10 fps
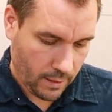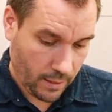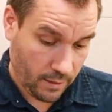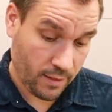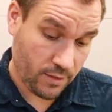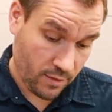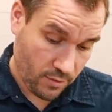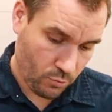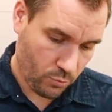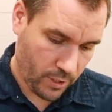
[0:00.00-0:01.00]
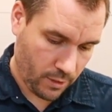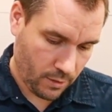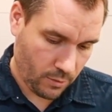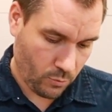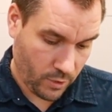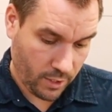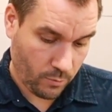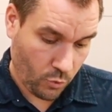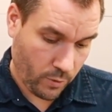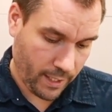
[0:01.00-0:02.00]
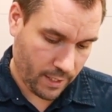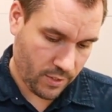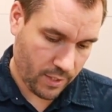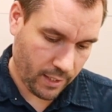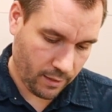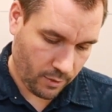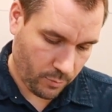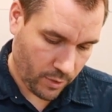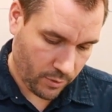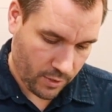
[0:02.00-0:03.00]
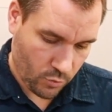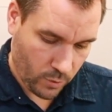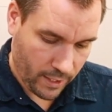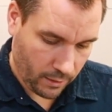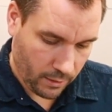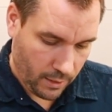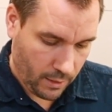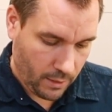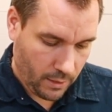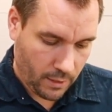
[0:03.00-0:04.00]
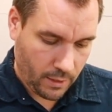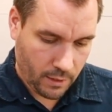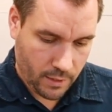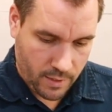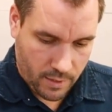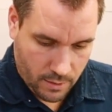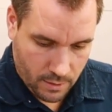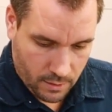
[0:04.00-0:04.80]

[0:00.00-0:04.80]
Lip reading: and this is what I'm quite excited about as well, because